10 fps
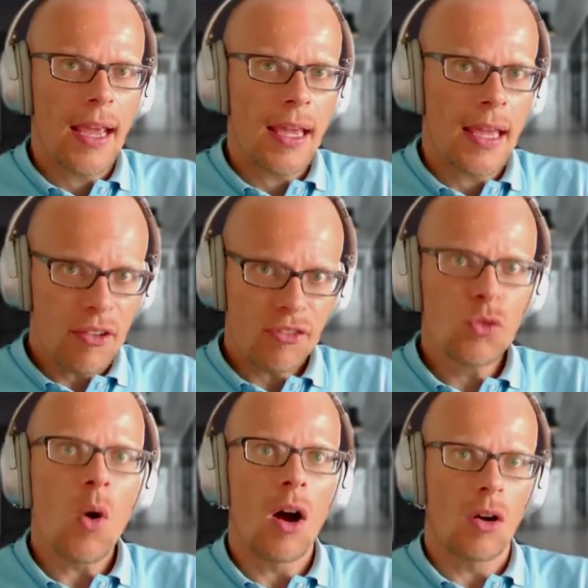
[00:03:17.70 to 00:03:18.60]
If
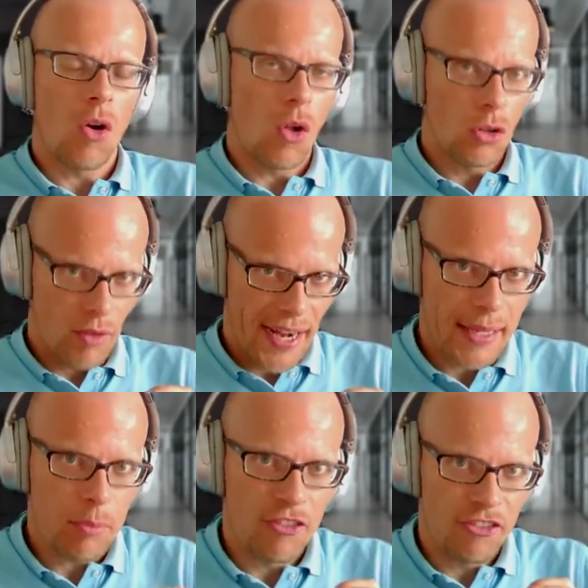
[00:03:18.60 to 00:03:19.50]
you are already
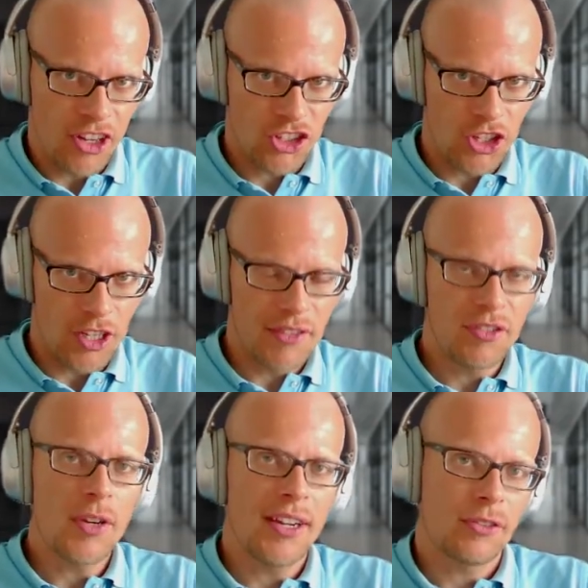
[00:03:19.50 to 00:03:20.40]
proficient, if
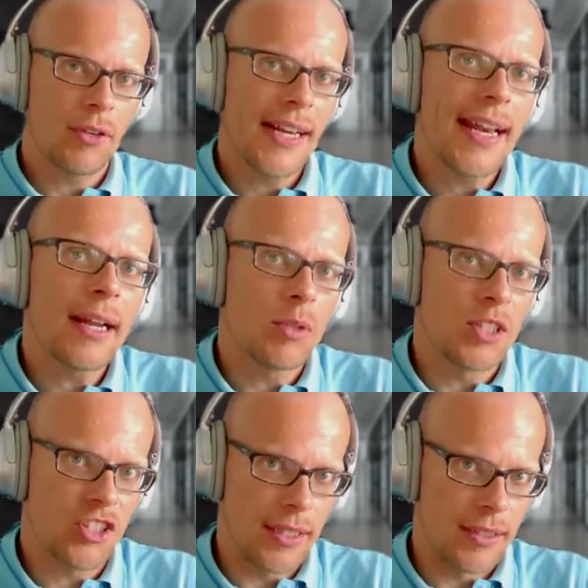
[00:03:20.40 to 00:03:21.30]
you have great language
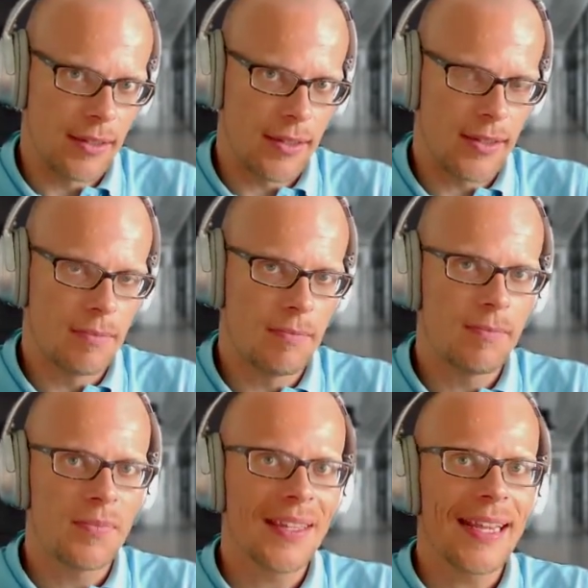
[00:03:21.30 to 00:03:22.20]
skills,
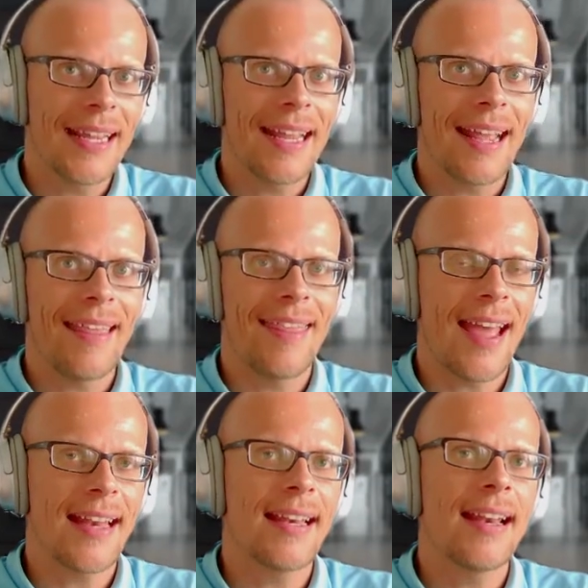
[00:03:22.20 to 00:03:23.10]

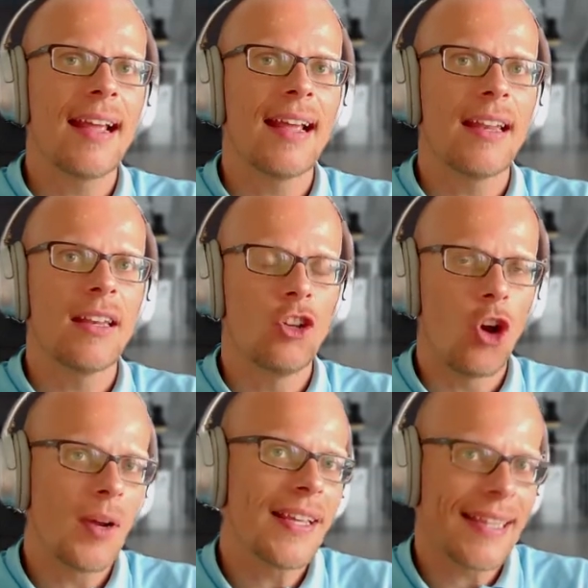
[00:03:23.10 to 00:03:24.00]
then
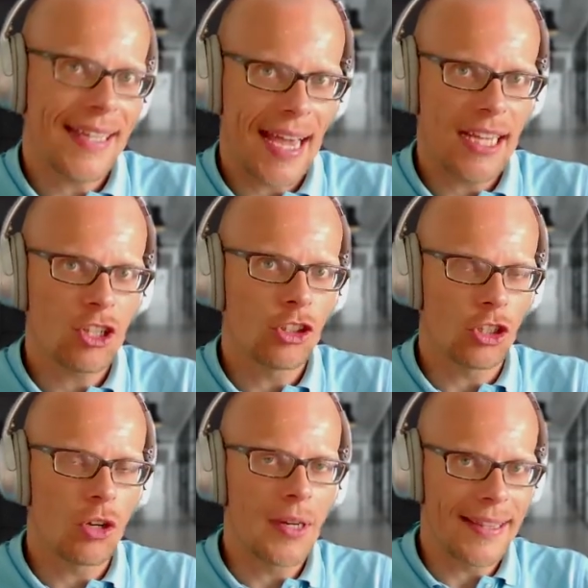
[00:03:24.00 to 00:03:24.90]
knowing the case or not
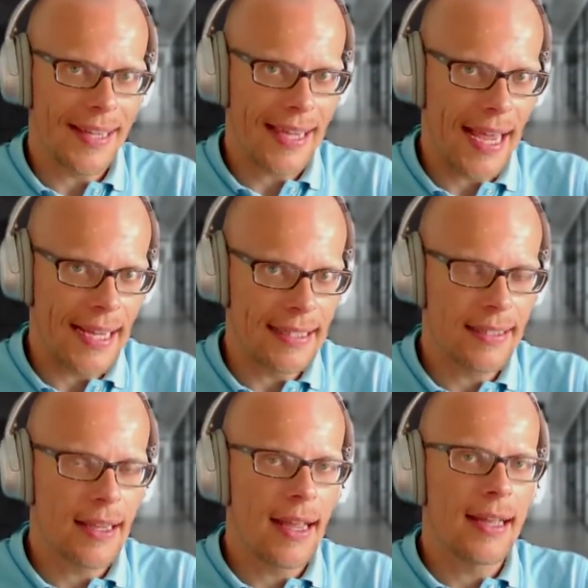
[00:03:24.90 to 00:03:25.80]
knowing the case
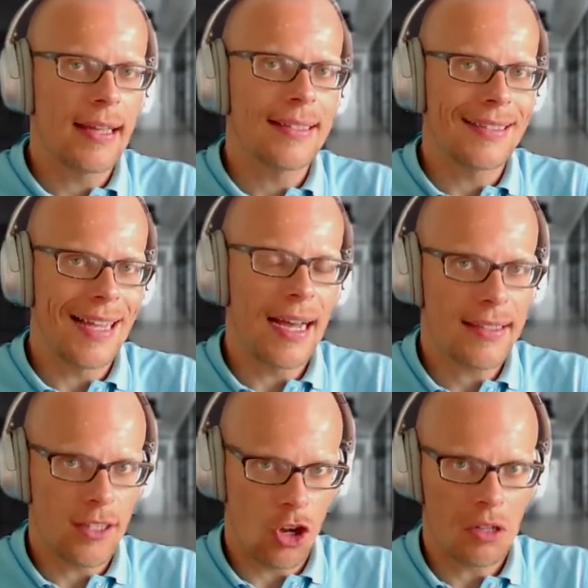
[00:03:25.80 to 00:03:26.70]

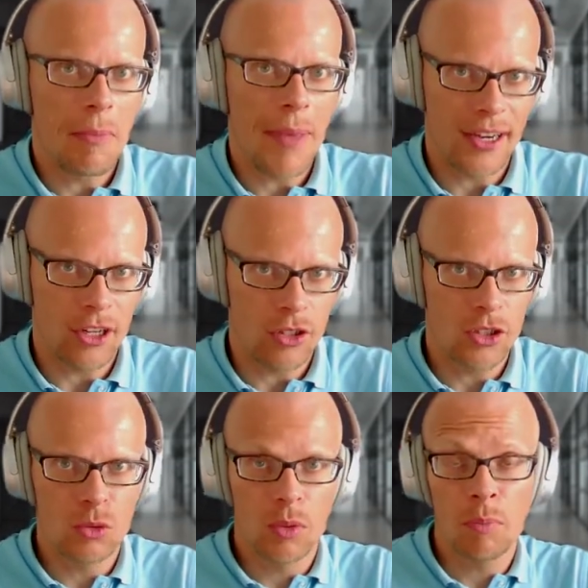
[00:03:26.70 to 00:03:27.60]
does not matter. You
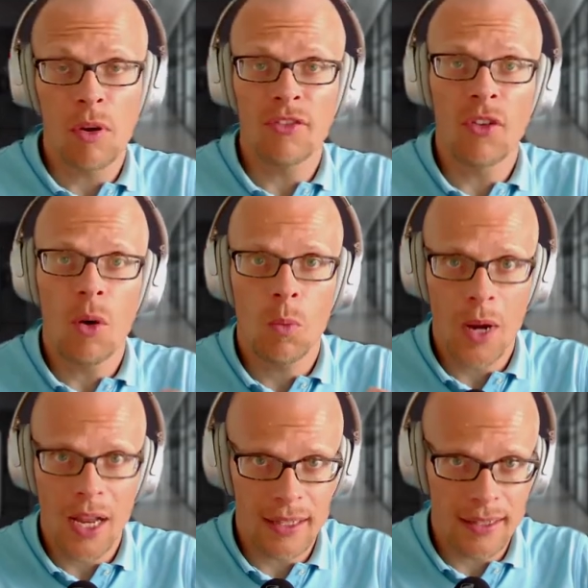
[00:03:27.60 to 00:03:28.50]
will perform
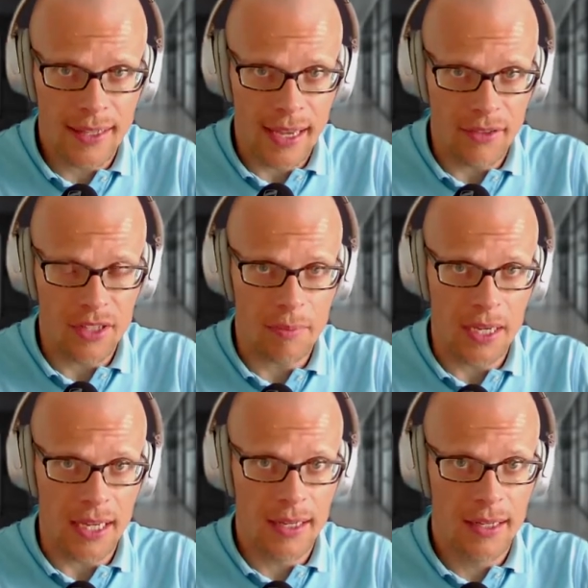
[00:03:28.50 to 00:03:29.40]
well in the FSP.